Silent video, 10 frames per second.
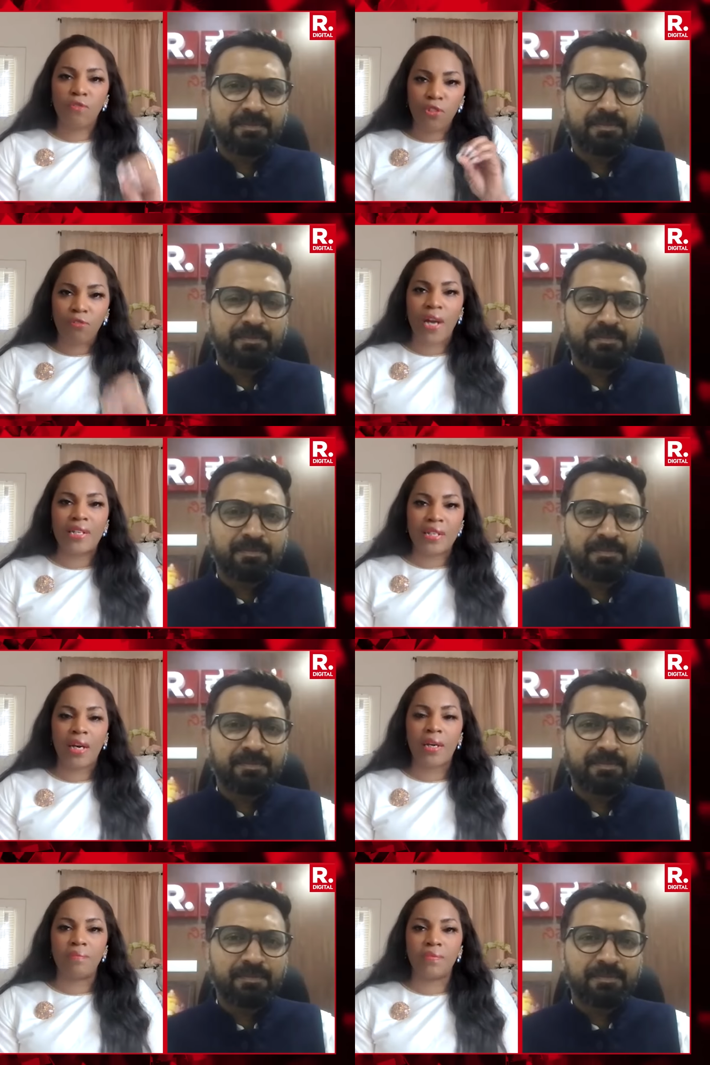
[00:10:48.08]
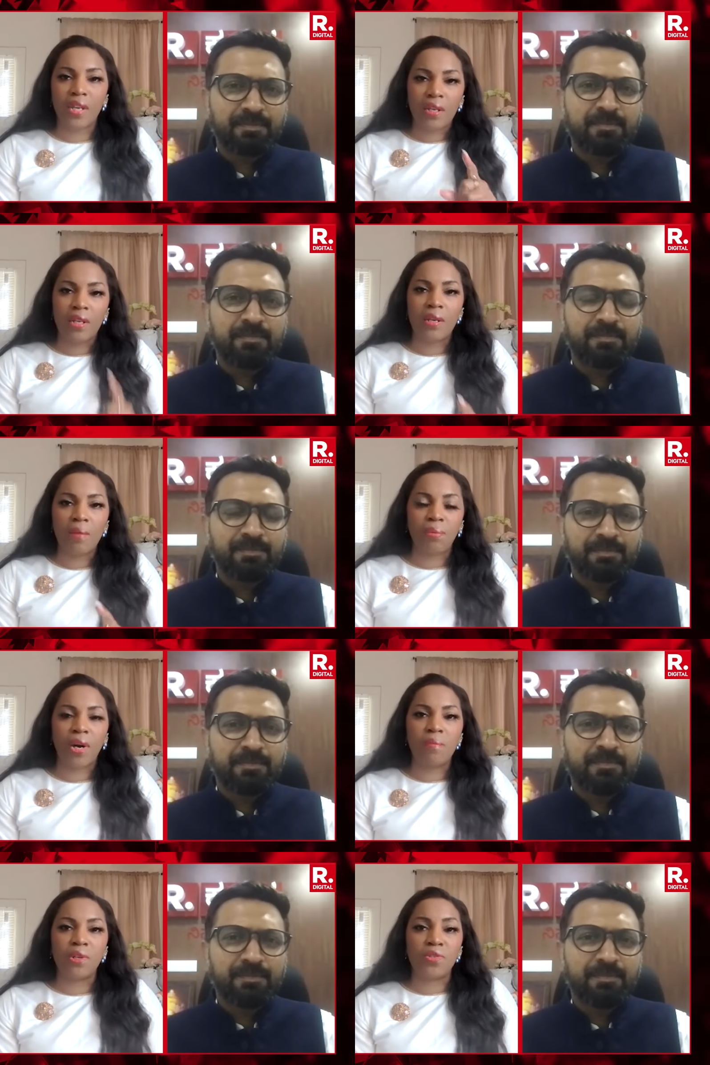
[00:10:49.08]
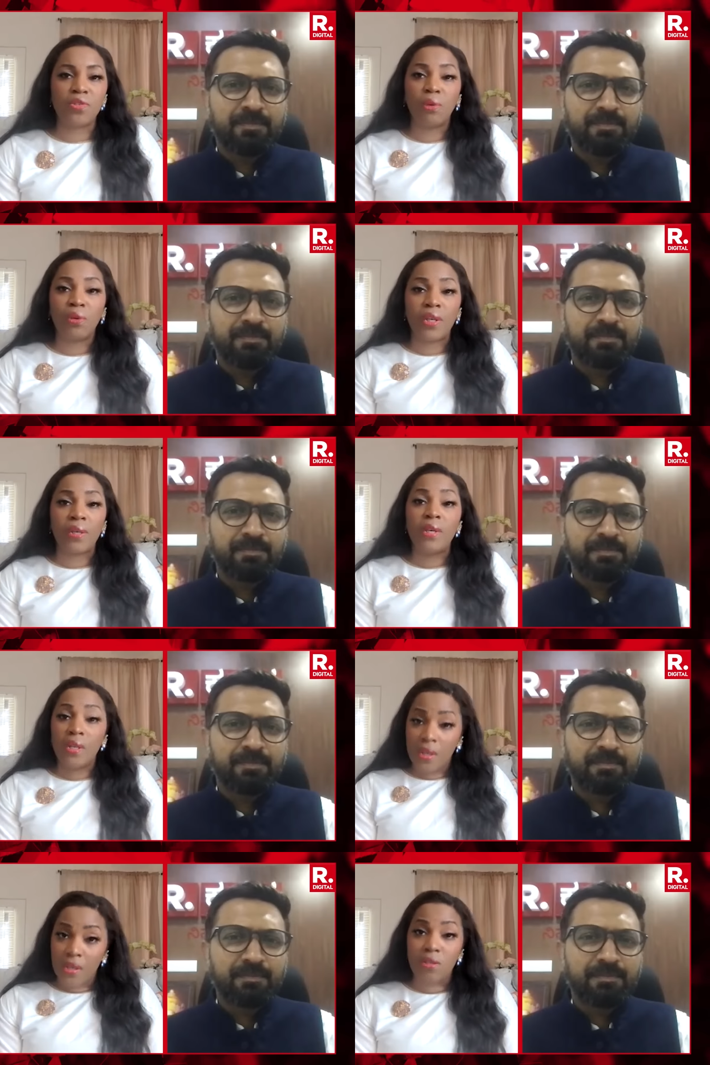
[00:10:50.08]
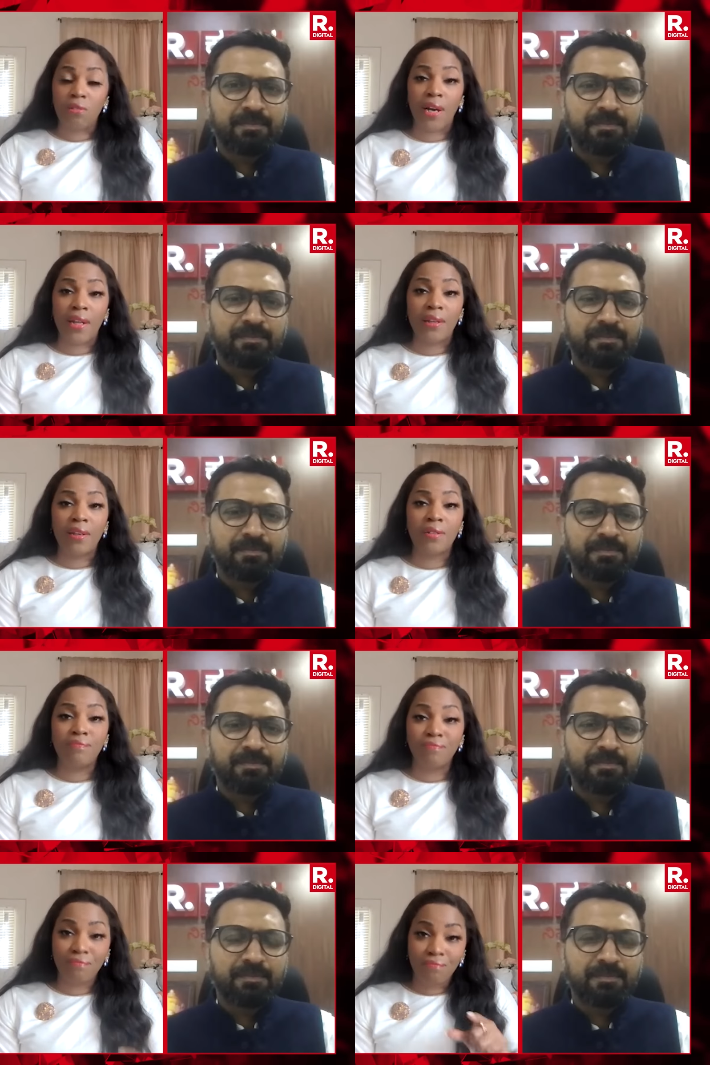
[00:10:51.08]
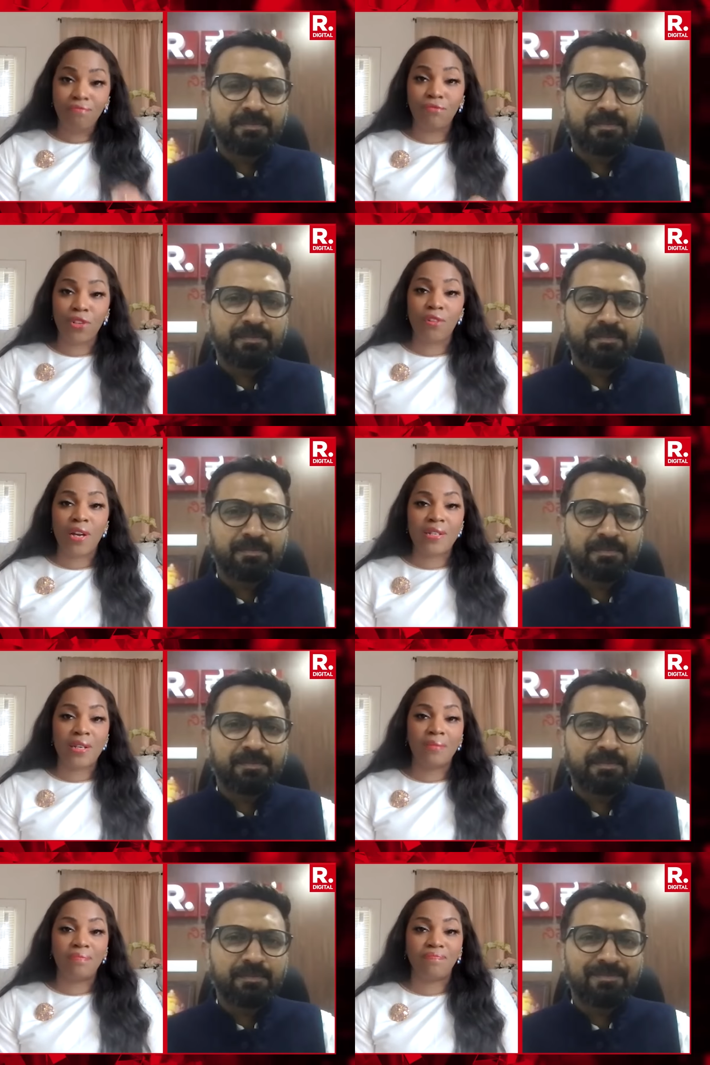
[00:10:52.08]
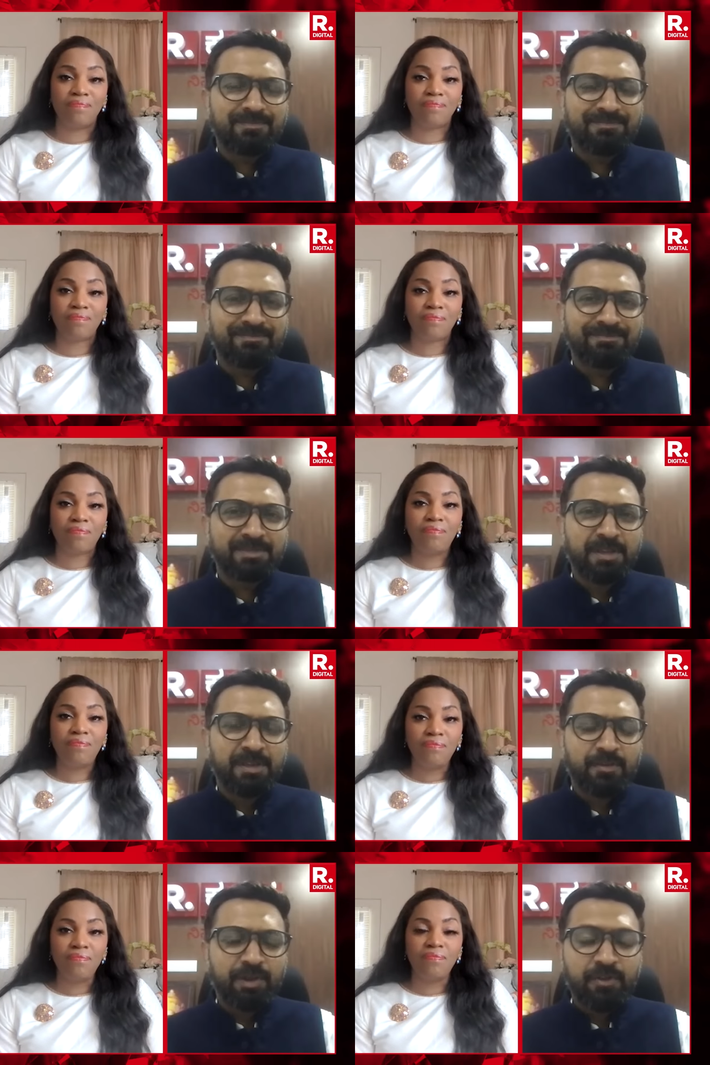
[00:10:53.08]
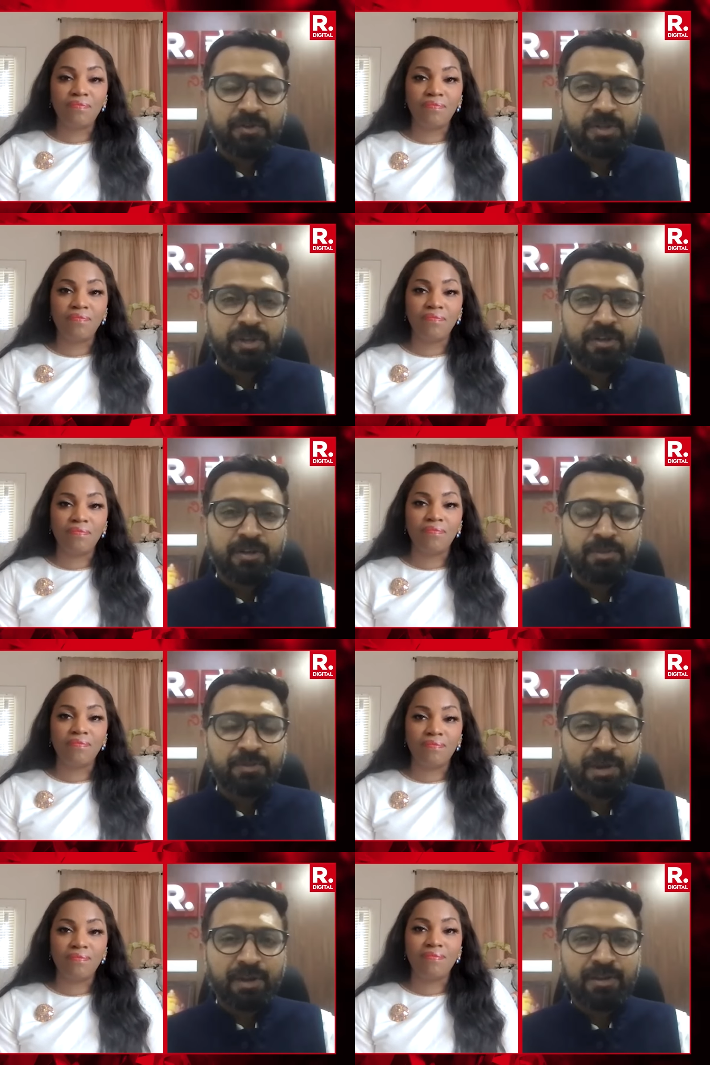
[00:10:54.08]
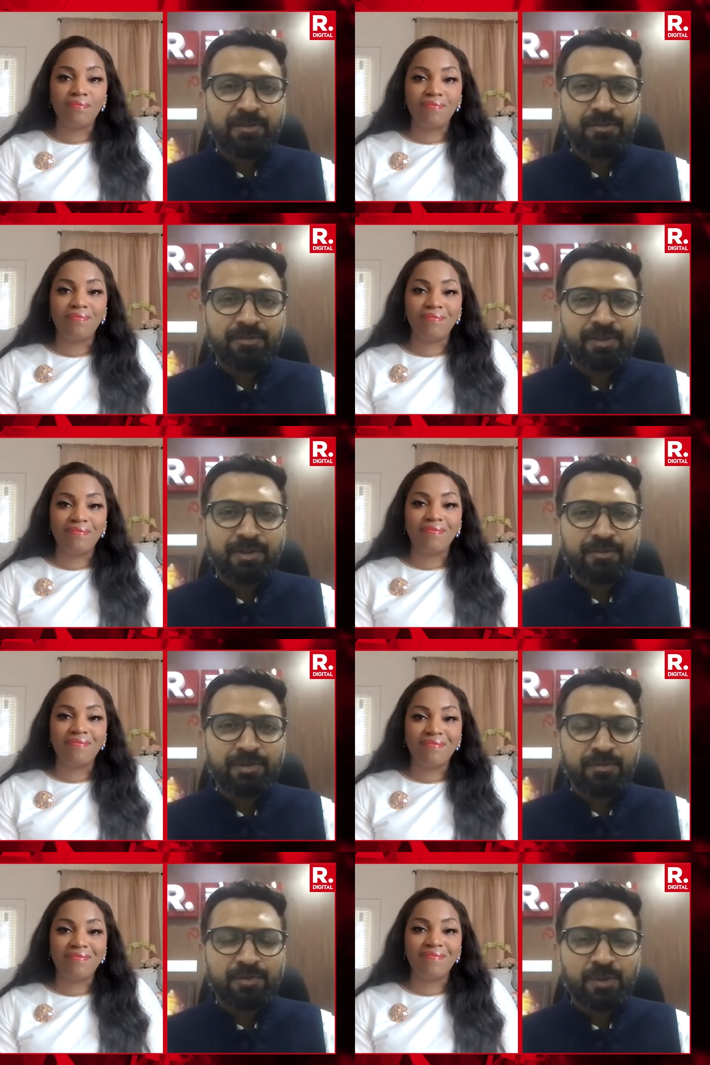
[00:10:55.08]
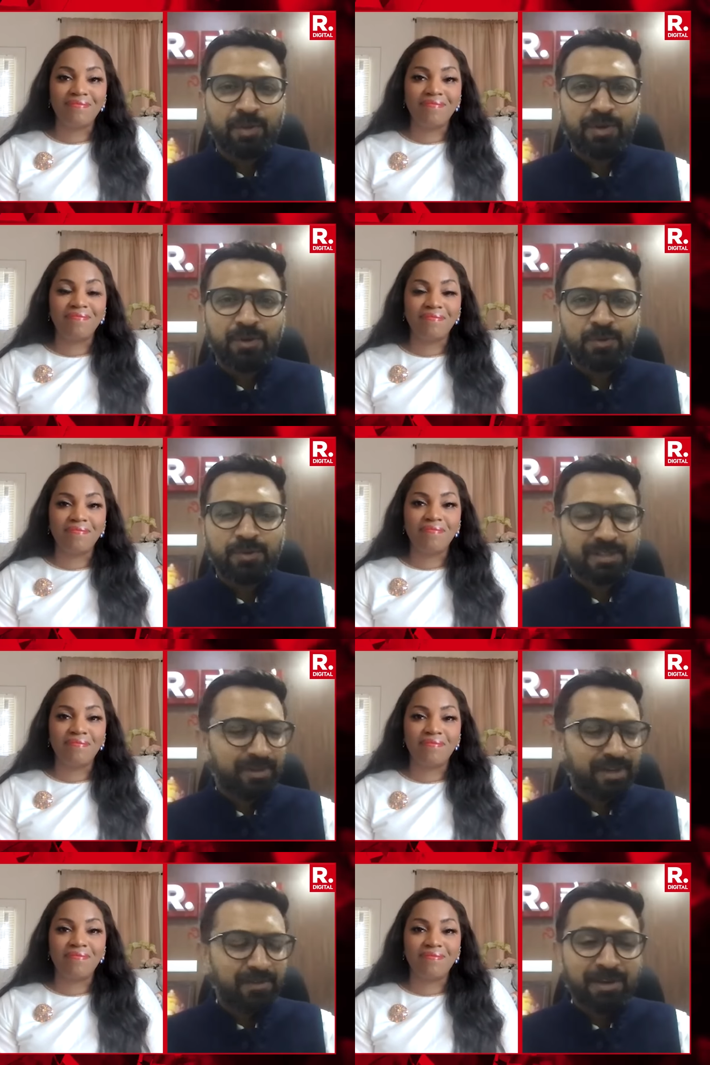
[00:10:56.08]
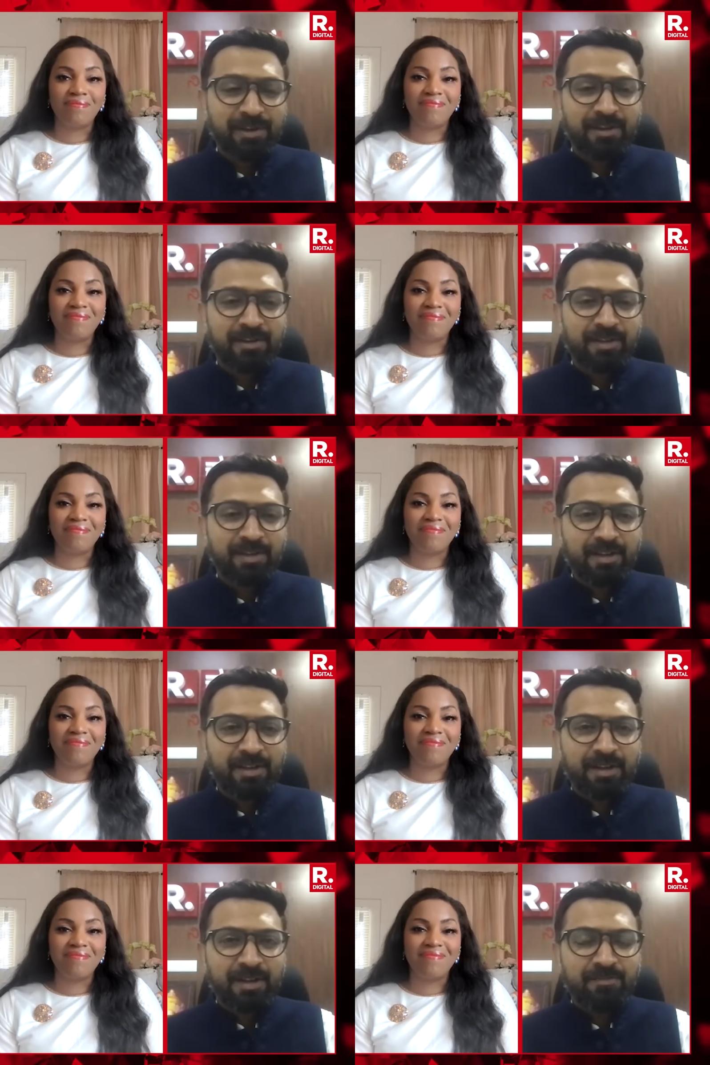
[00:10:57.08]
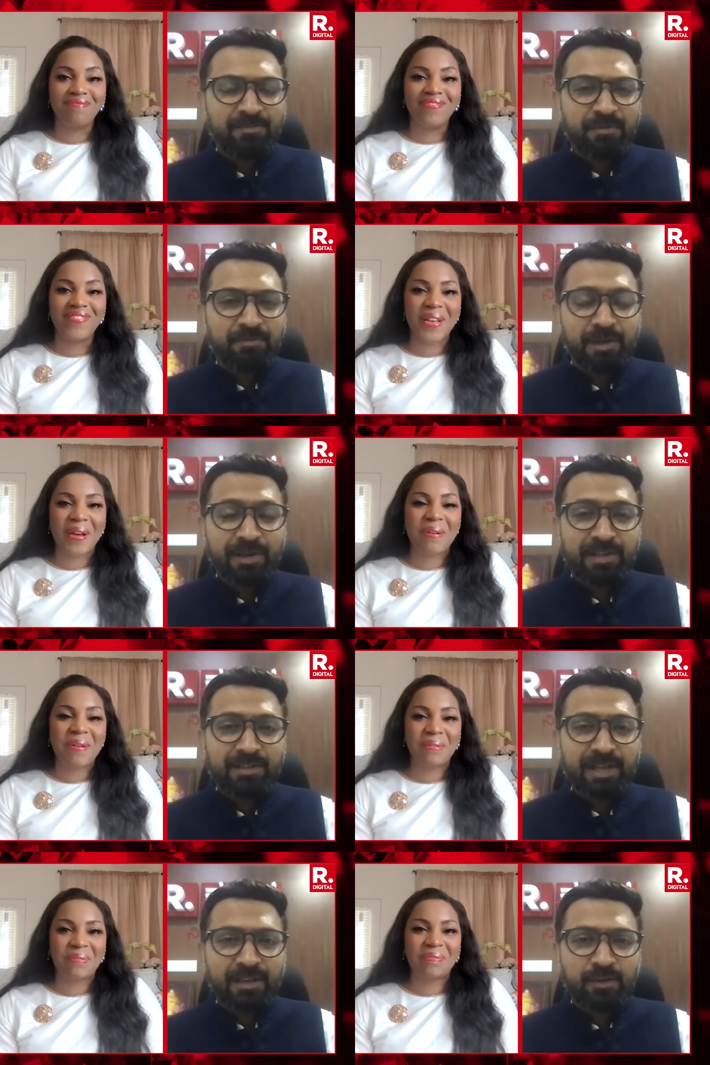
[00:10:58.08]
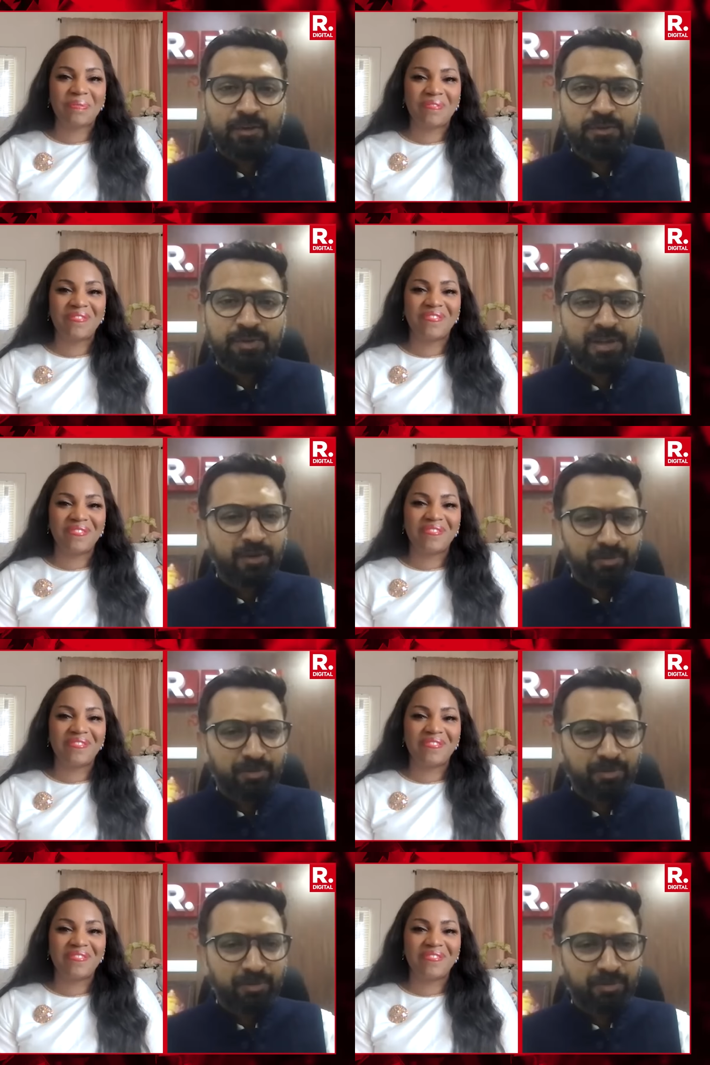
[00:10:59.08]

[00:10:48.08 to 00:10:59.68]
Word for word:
Speaker 1: for the right time and, and prime minister modi he's the right leader for the right time
Speaker 2: very interesting uh, perspective uh, from someone who's living in america uh, mary thank you for speaking to